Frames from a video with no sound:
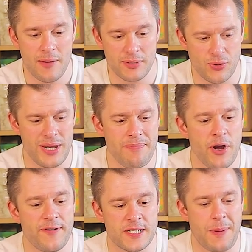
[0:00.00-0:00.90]
between
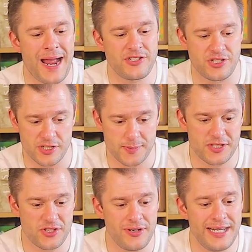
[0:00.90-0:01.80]
both expansions,
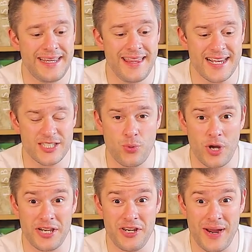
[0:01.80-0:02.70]
but certainly this
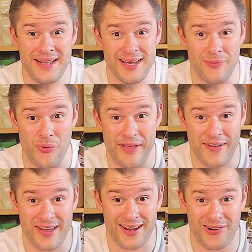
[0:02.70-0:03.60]
one, you end up with
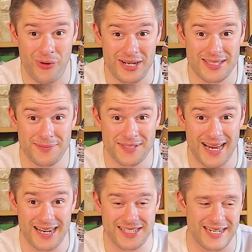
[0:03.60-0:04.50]
quite
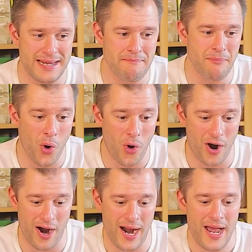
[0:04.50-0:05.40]
substantially
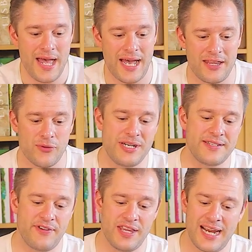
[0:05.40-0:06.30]
more. And the
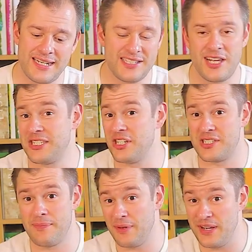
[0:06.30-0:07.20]
reason for that is not just
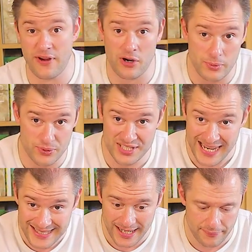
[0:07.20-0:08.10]
simply variable
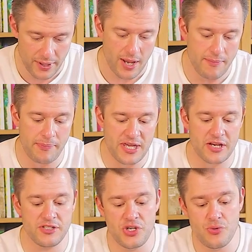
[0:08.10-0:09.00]
setup, but
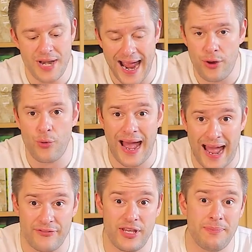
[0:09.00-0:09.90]
because you now
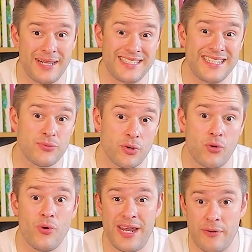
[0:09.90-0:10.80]
have the ability to
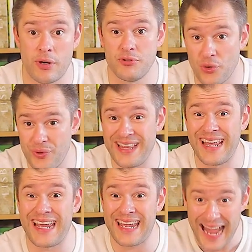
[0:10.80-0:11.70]
recruit a hero during
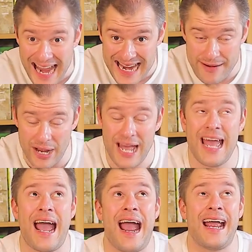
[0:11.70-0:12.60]
the game.
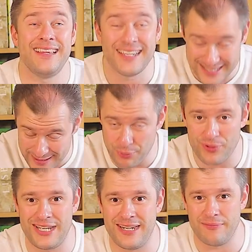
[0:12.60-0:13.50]
And this is
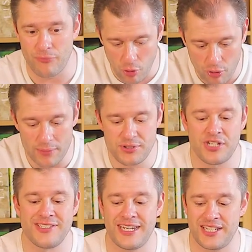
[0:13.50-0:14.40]
brilliant. More
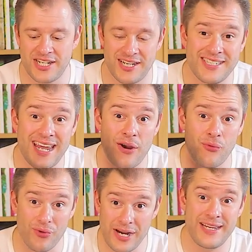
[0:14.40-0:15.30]
options and the chance to get a
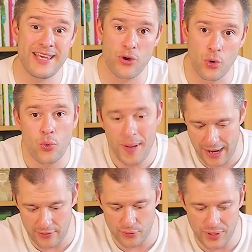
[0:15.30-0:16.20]
really cool,
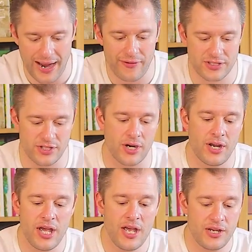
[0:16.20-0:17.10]
powerful character.
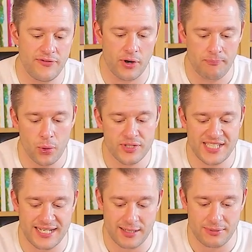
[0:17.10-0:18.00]
You've got more
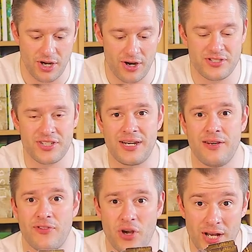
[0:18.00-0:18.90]
setup cards, so now
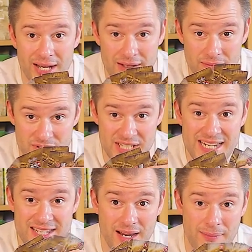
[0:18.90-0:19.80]
you've got a
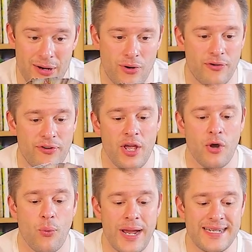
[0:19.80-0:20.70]
decent amount of
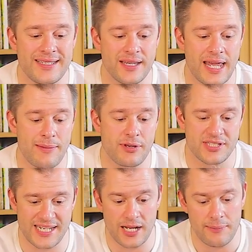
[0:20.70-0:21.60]
ways that the game can
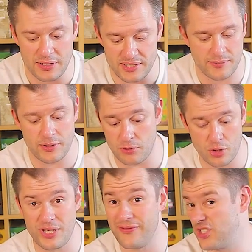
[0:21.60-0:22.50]
set up, and some of them
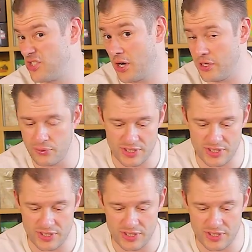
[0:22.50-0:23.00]
could even start you